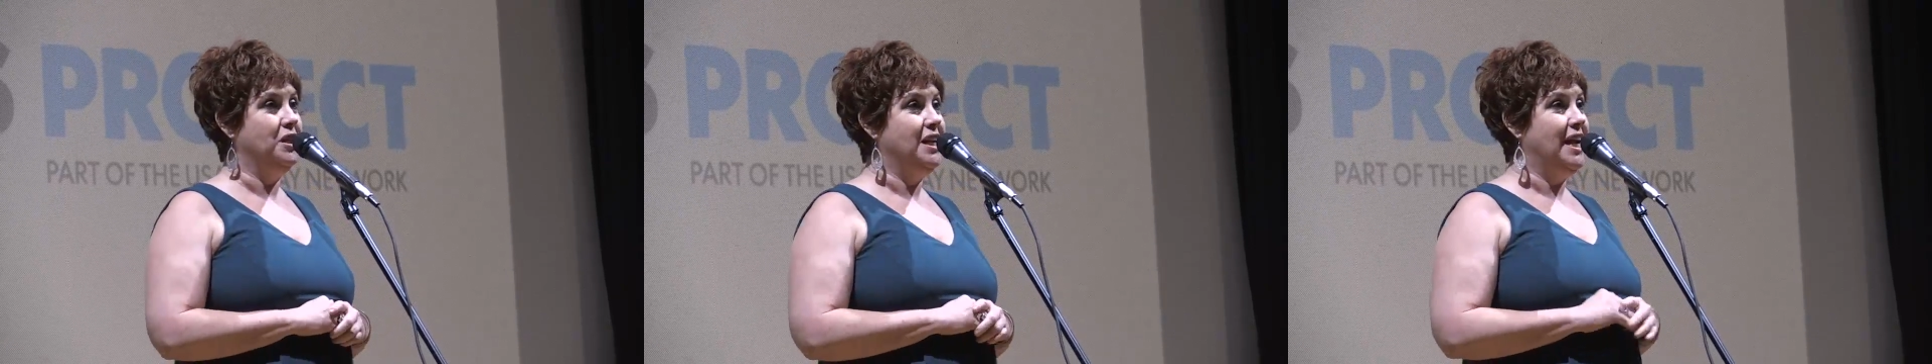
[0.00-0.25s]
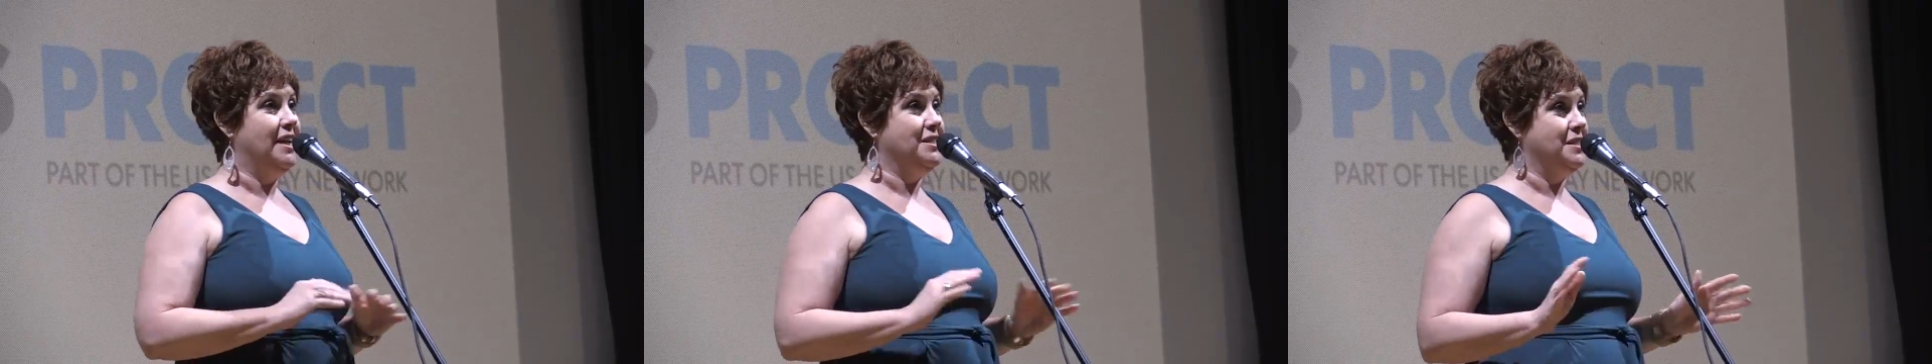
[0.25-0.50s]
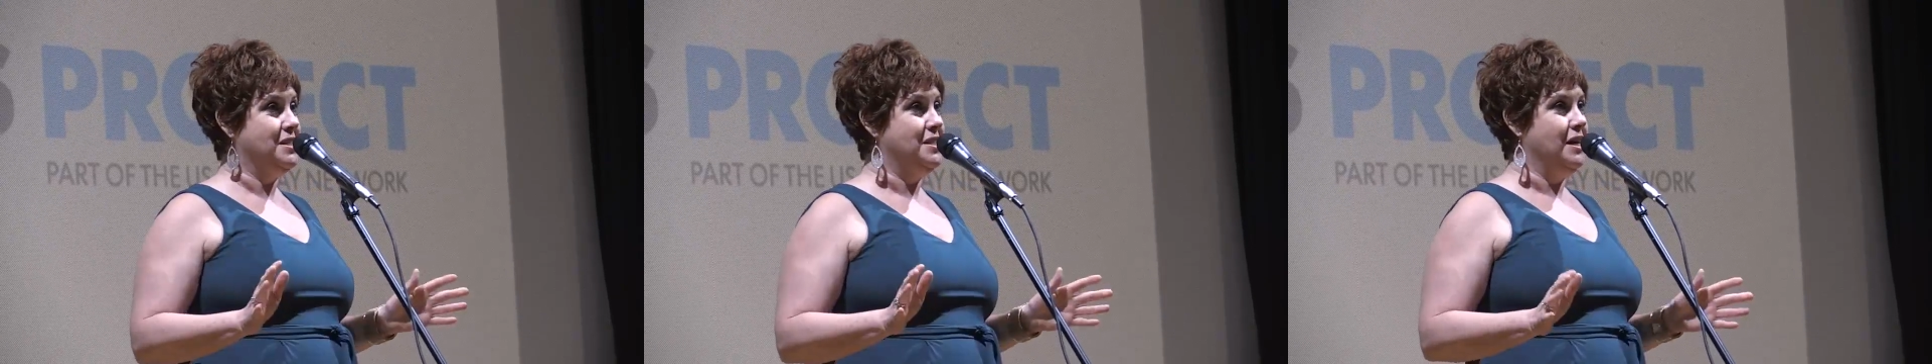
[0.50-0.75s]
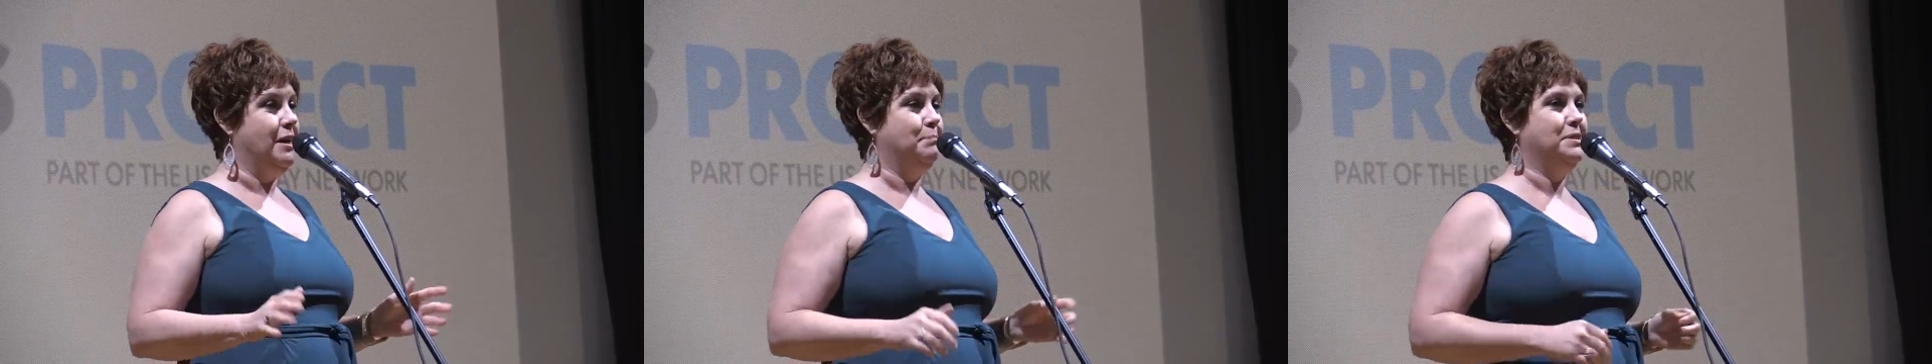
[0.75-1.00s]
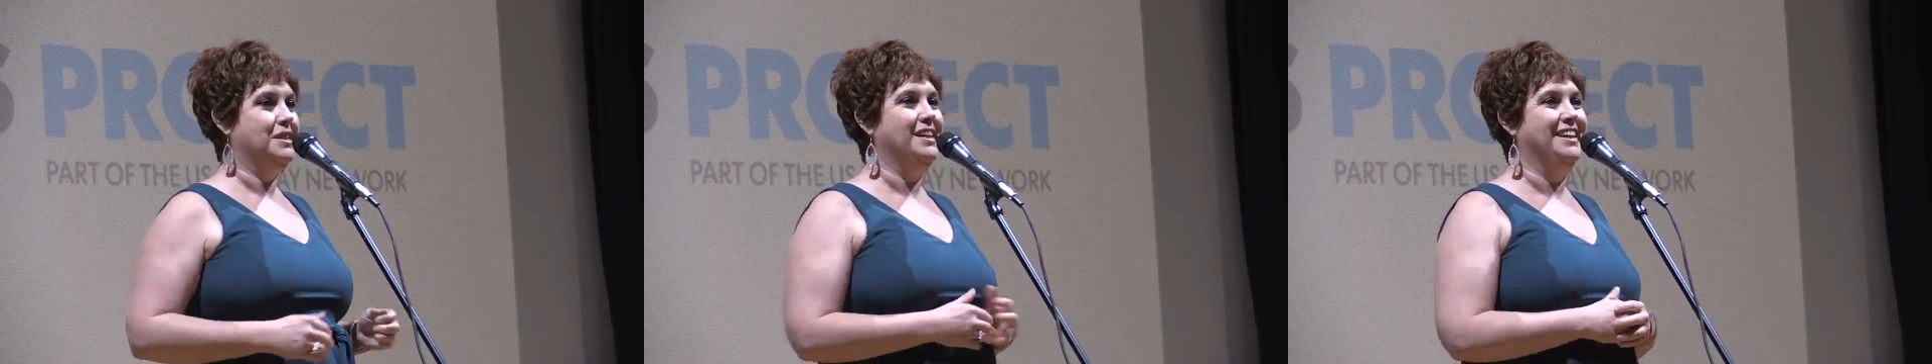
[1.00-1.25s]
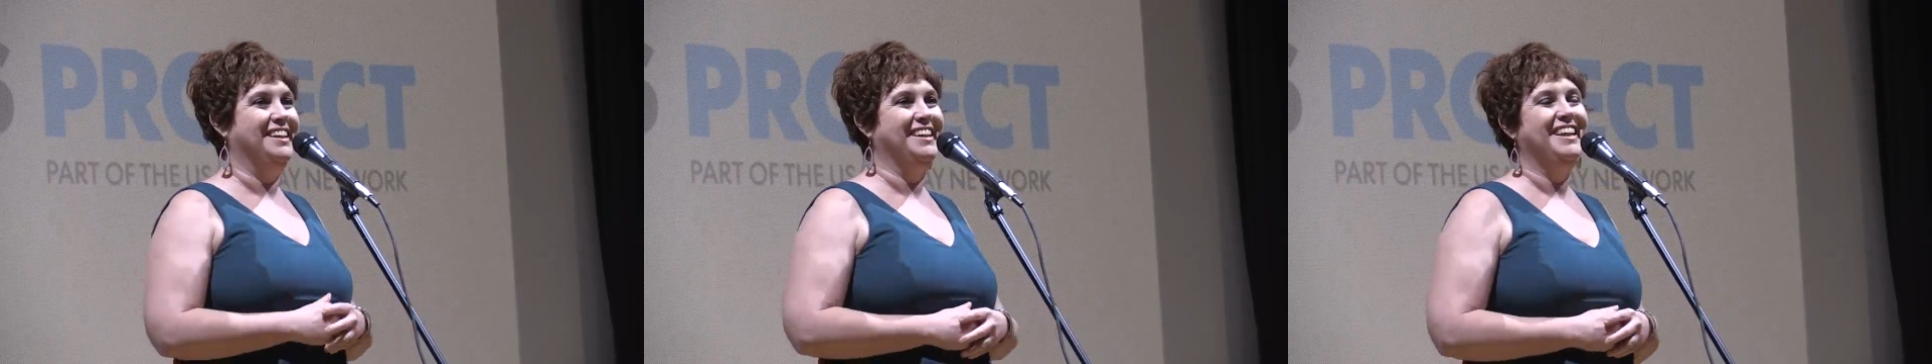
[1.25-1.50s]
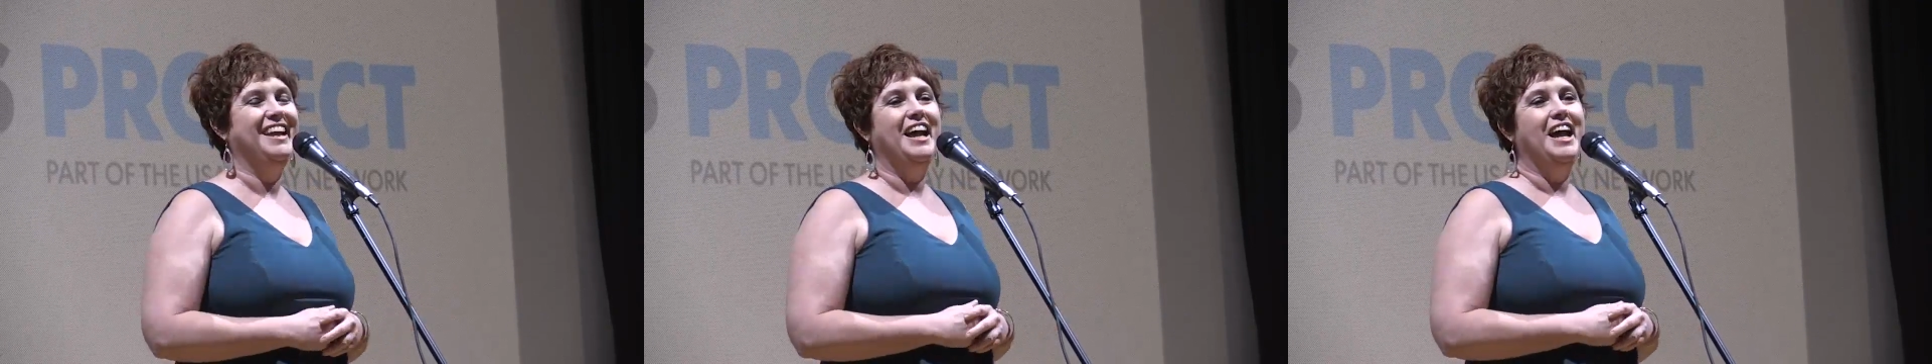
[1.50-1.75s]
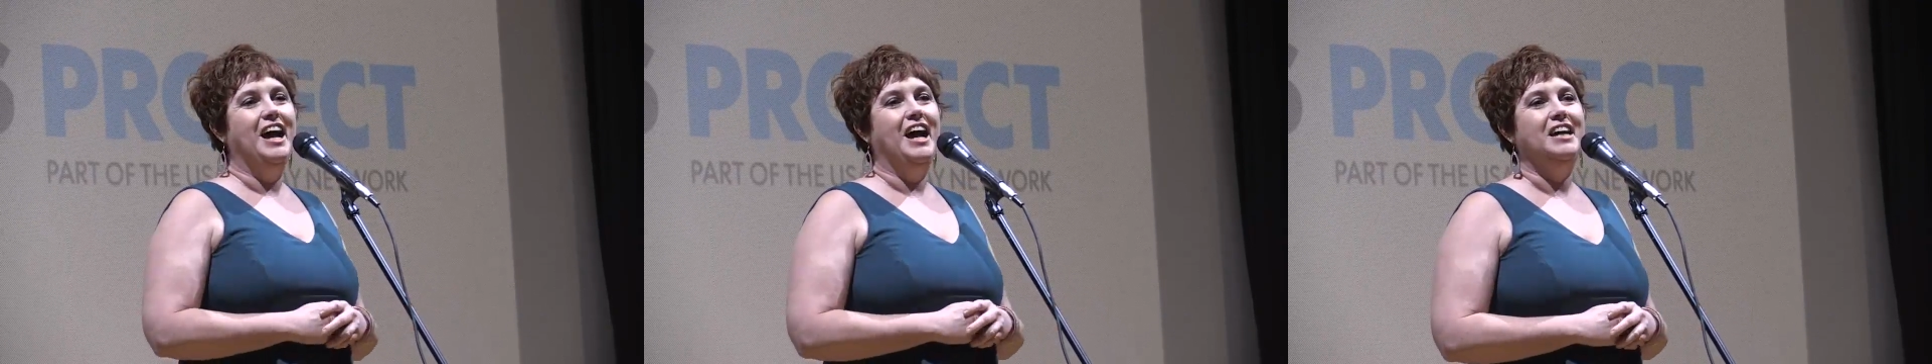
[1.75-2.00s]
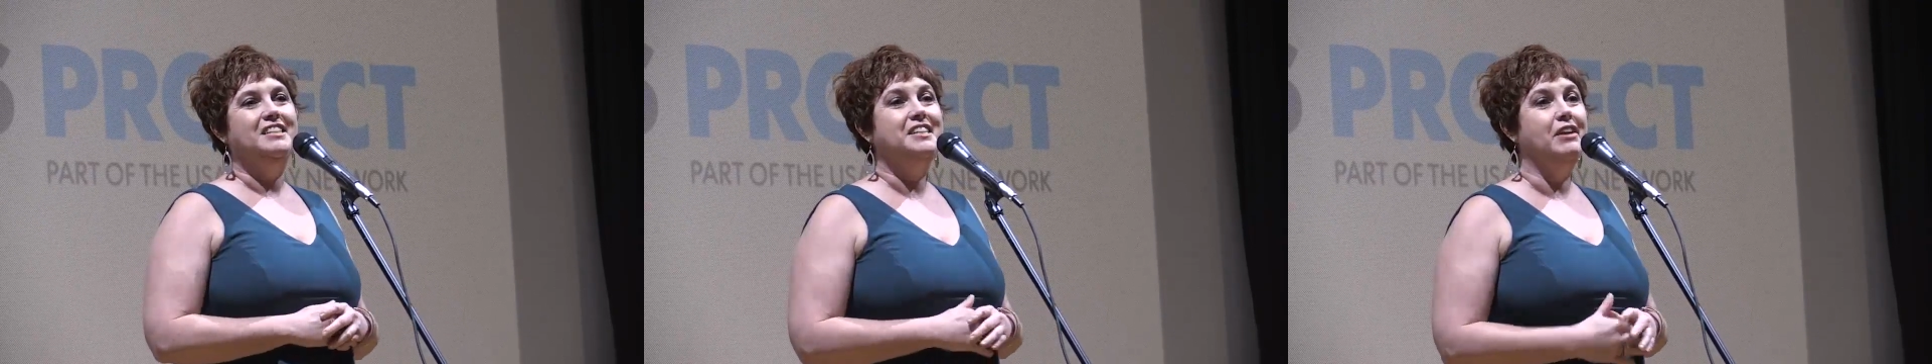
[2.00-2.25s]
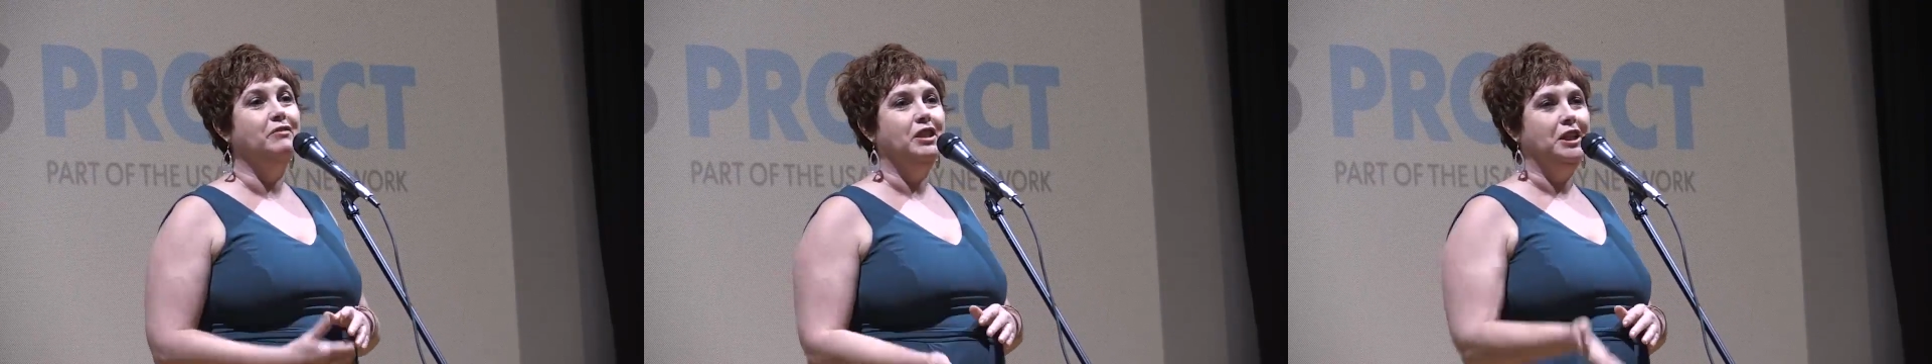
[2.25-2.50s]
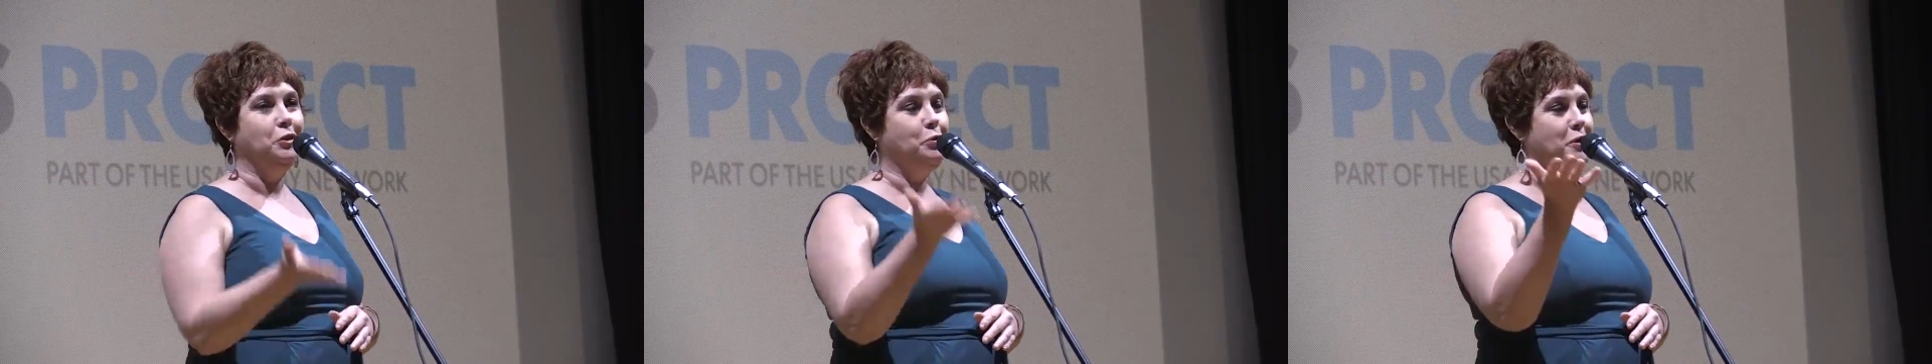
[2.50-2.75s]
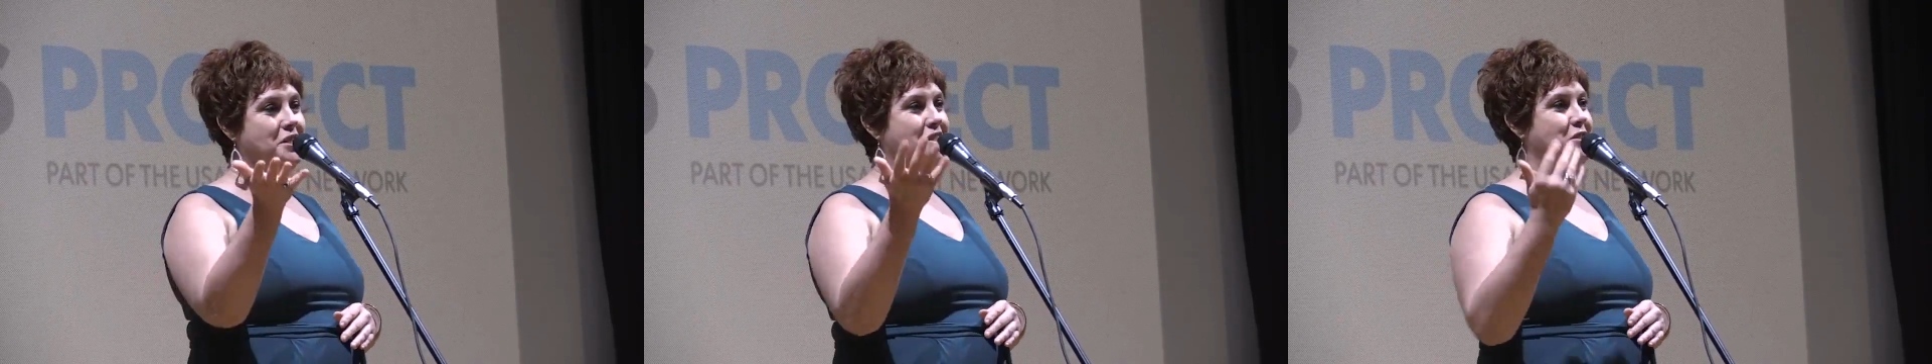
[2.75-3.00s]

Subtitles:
and it hasn't stopped. David Lindquist